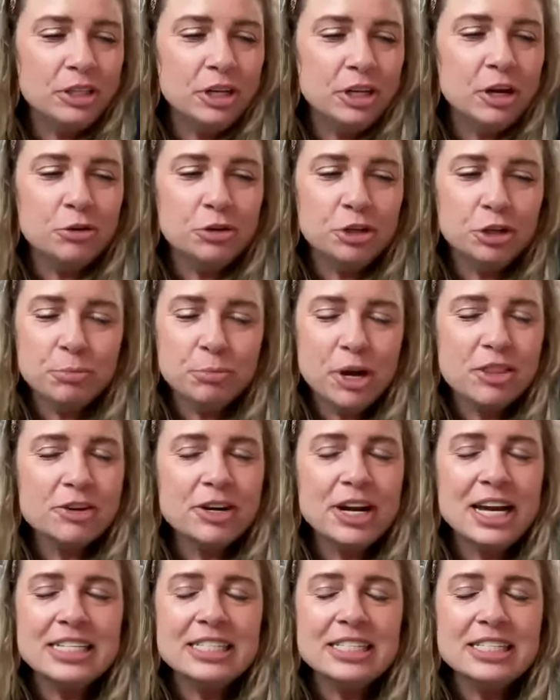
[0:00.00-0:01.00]
your mother
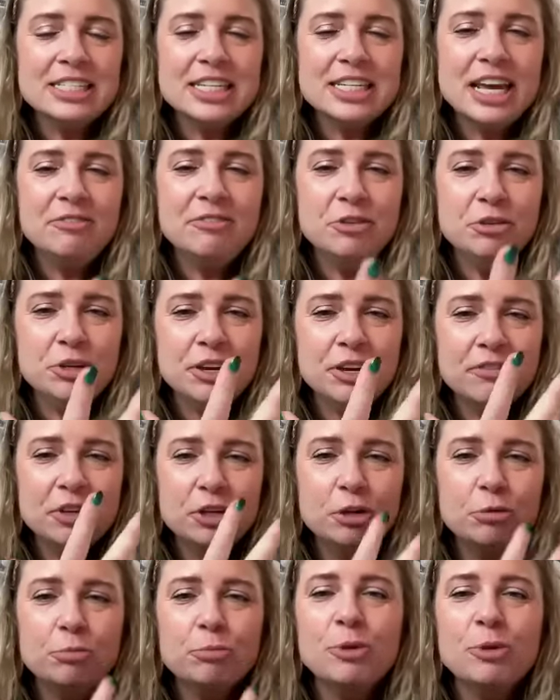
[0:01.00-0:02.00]
has to save you, giving
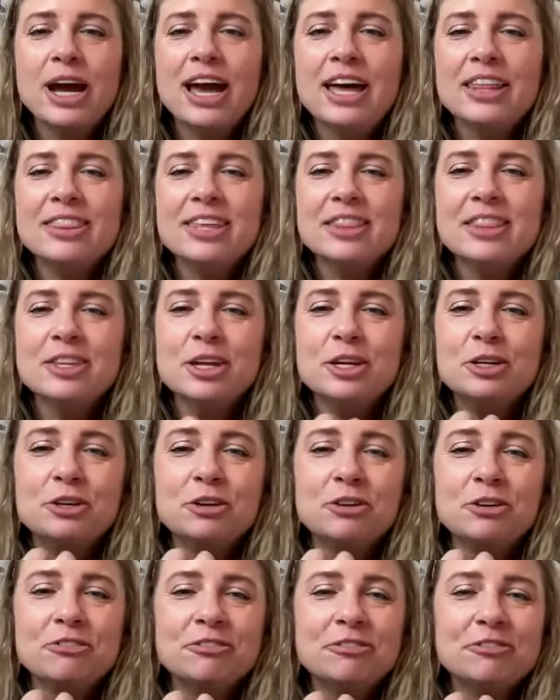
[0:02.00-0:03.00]
you breath, and then
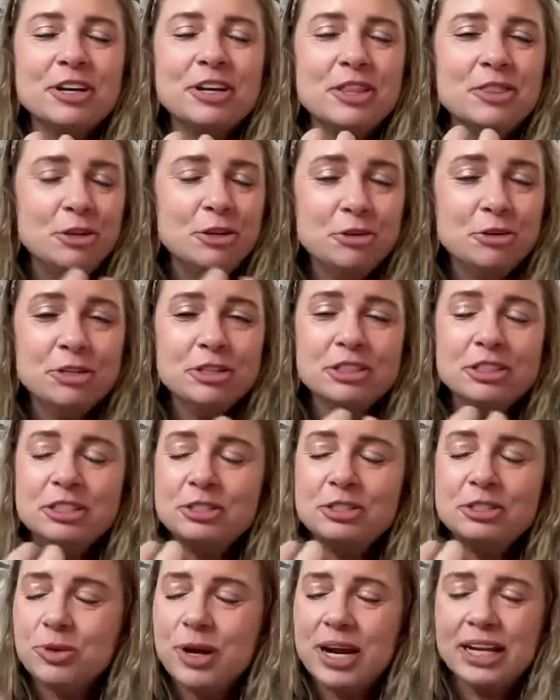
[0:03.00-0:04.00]
you
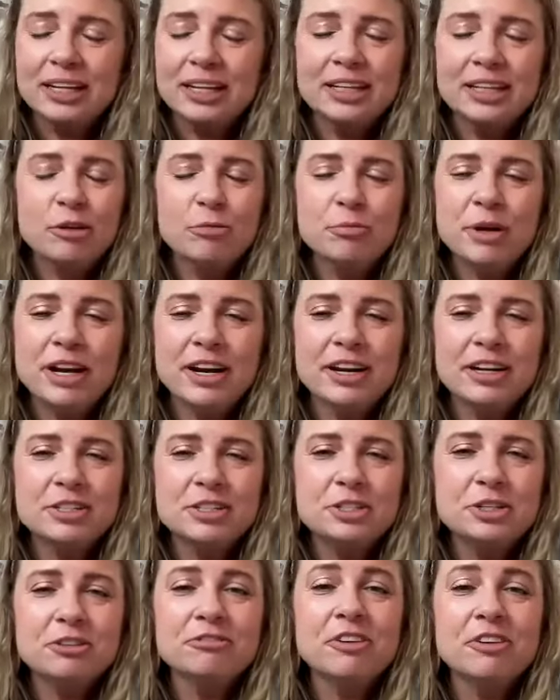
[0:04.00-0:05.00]
directly compare it to
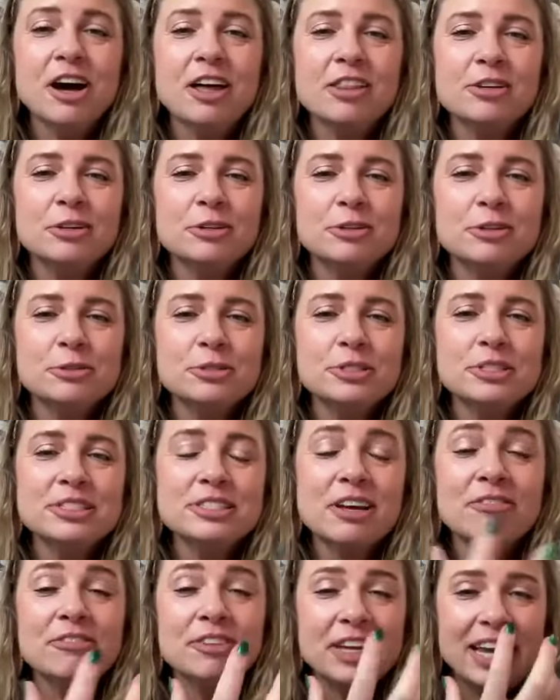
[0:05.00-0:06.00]
your father who is
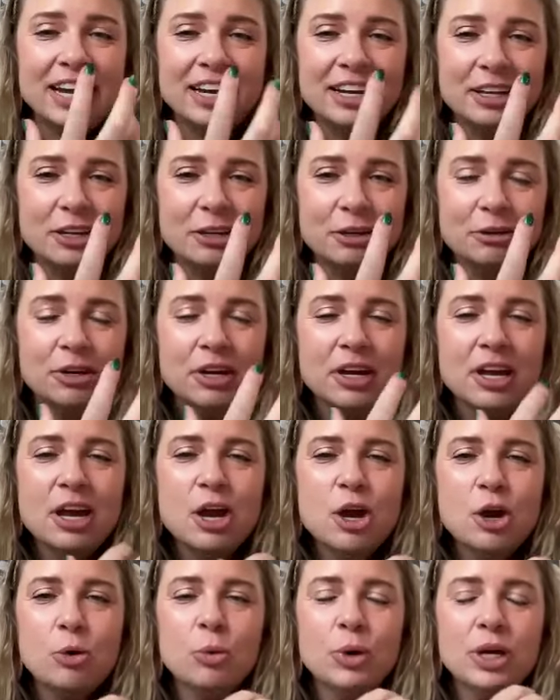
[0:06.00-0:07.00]
suffocating you,
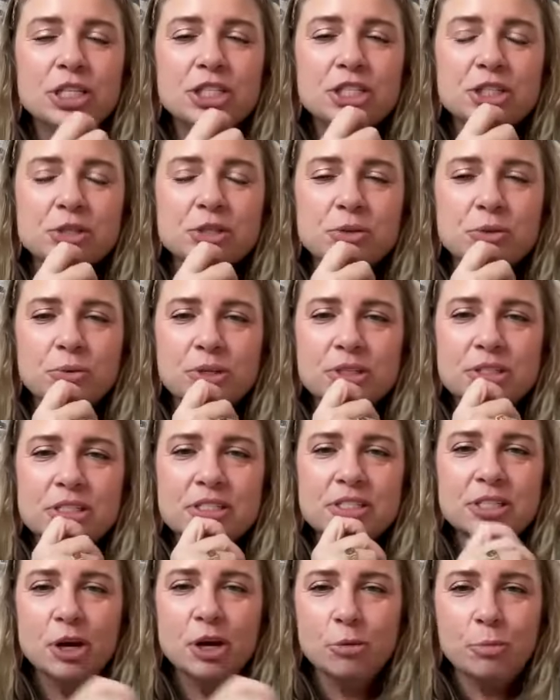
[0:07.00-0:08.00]
which
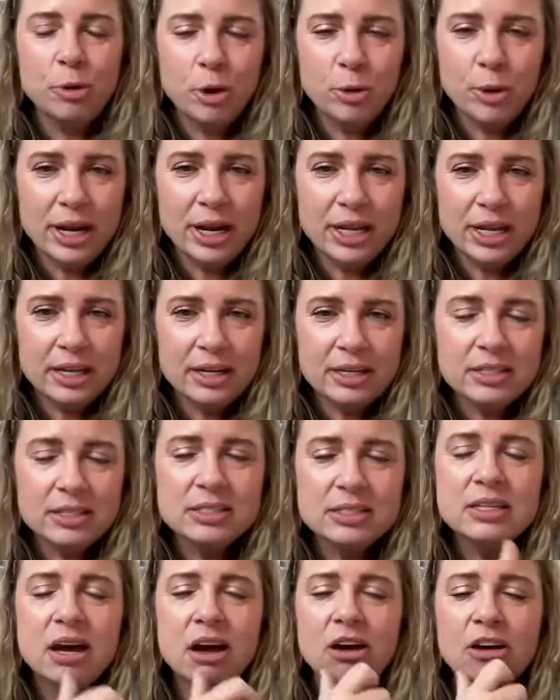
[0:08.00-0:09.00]
was so poetic in
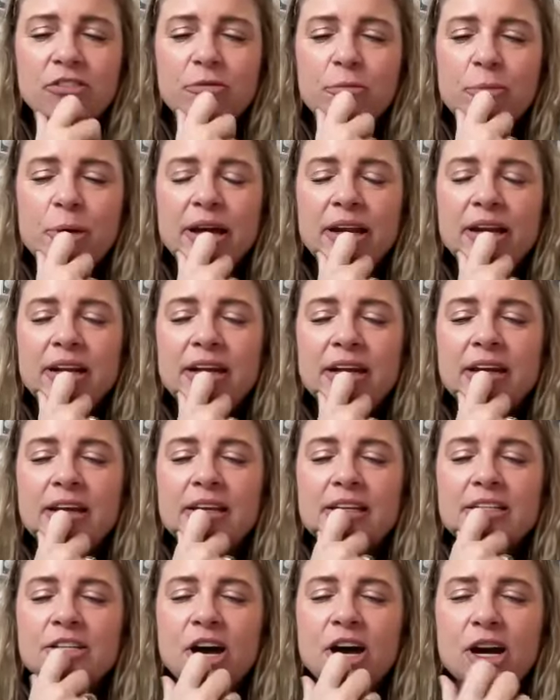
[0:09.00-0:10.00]
itself. But
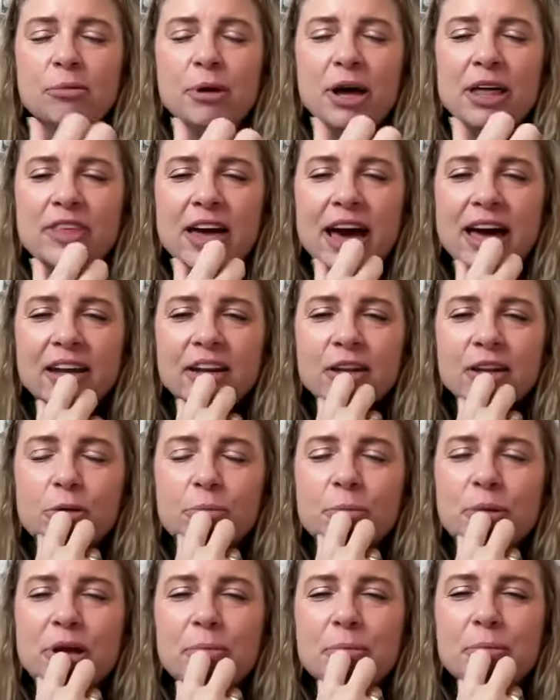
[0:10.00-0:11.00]
talk about that a little
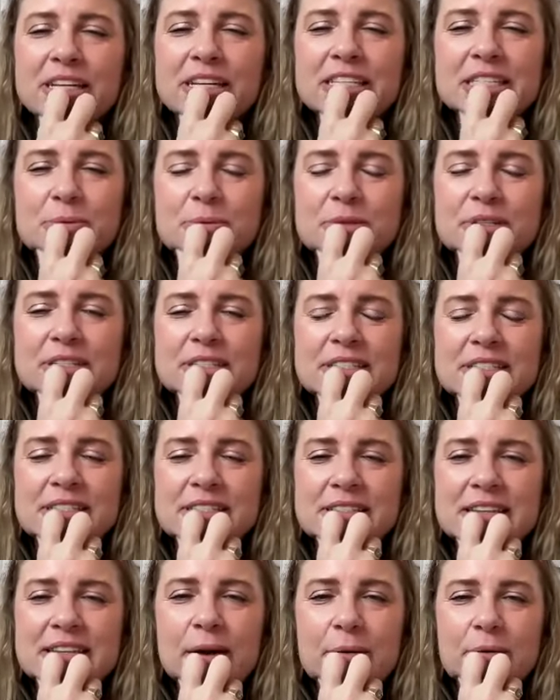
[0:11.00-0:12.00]
bit because
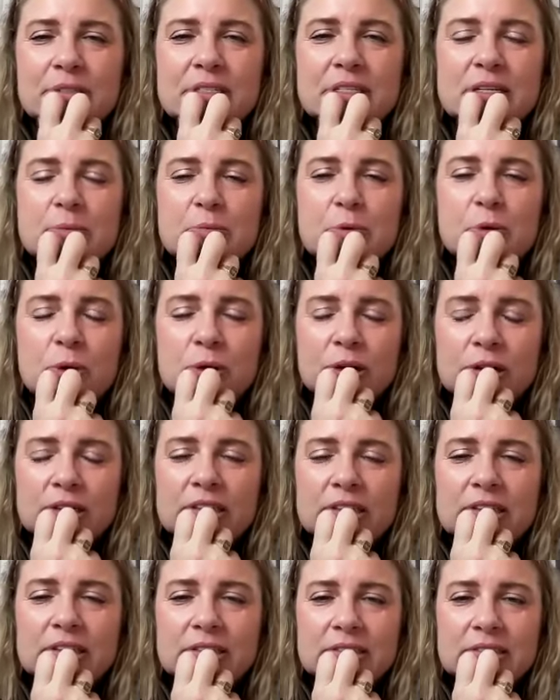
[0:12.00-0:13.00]
that was an
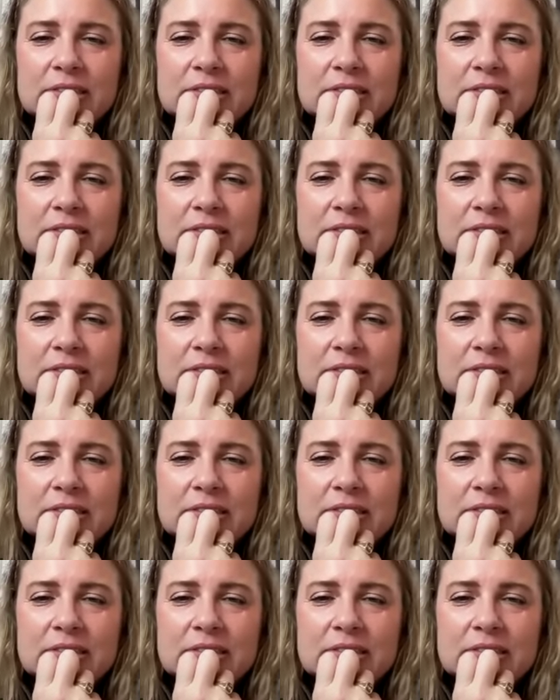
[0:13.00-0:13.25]
important